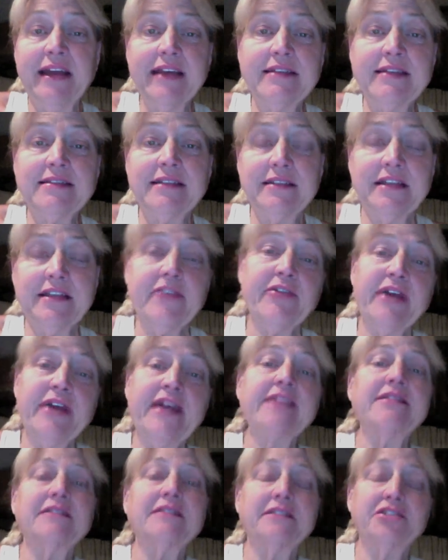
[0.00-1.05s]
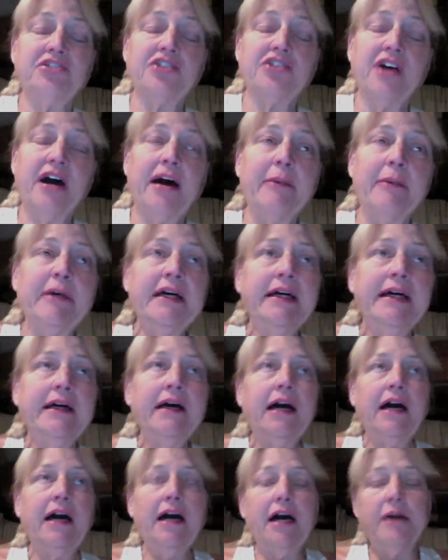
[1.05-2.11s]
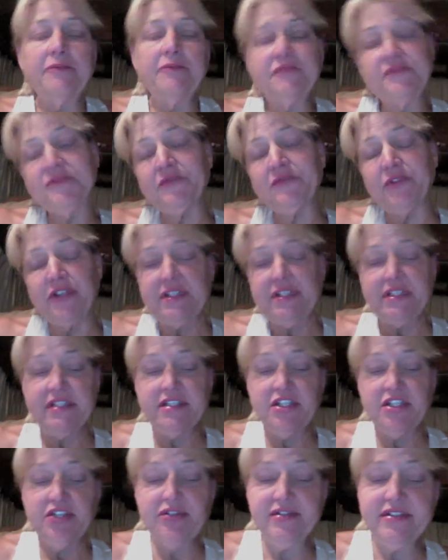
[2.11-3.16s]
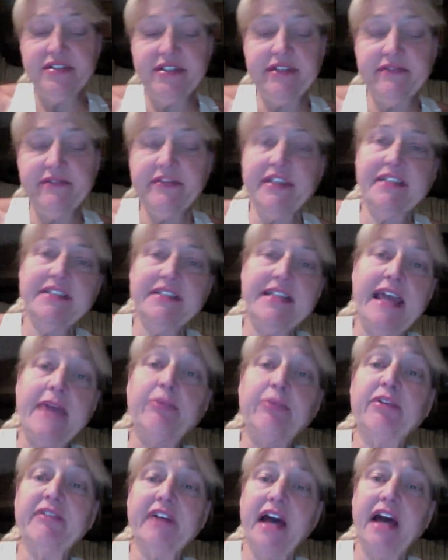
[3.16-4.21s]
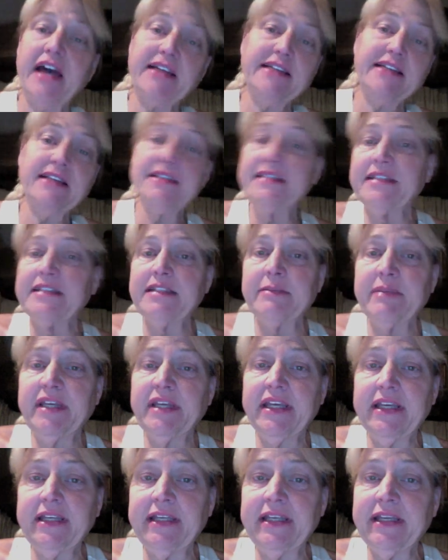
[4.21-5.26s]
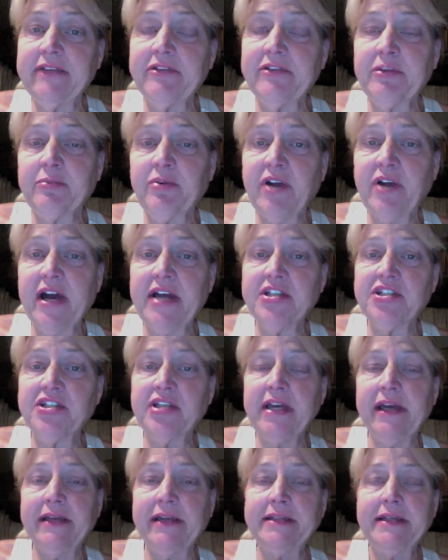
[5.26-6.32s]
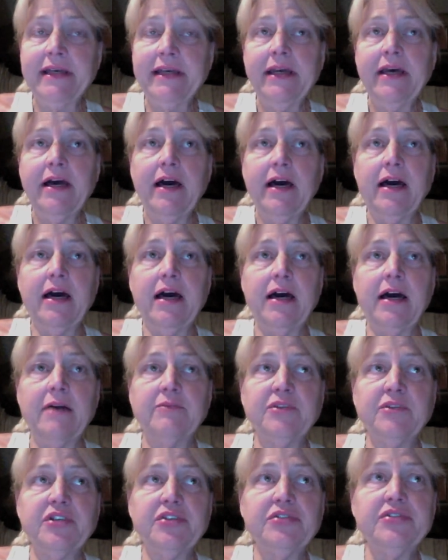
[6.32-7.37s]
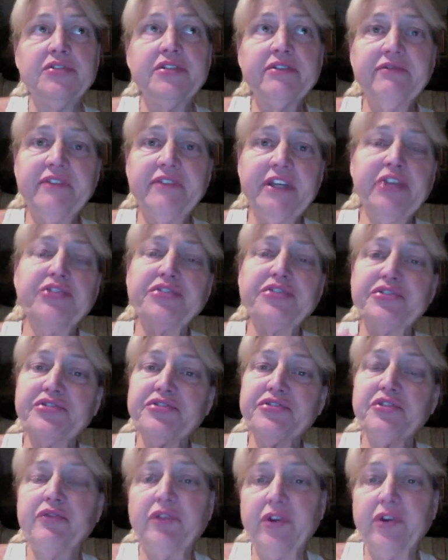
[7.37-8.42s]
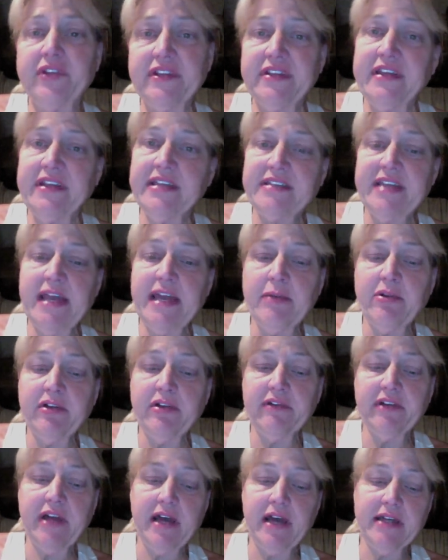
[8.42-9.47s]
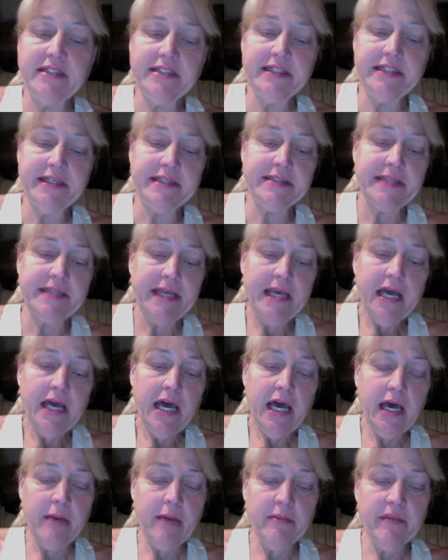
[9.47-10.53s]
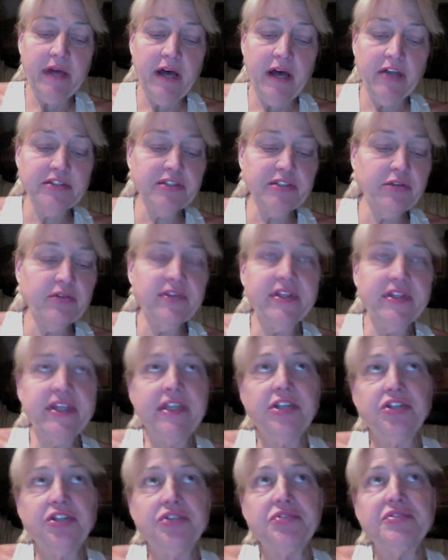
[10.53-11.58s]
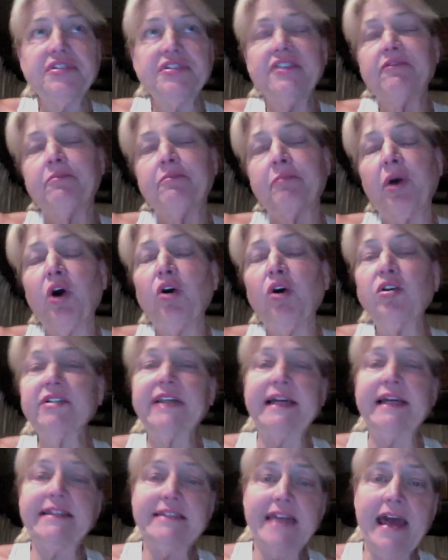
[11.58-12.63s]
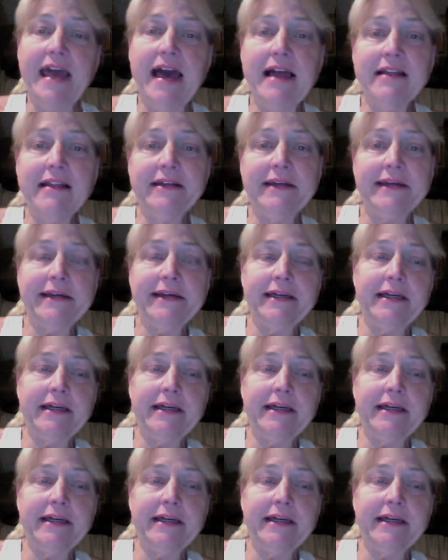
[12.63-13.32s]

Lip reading: another excellent job. For instance, the use of the table of contents at the beginning of the project, the use of figures and so forth in that table of contents, also the use of bold, italic,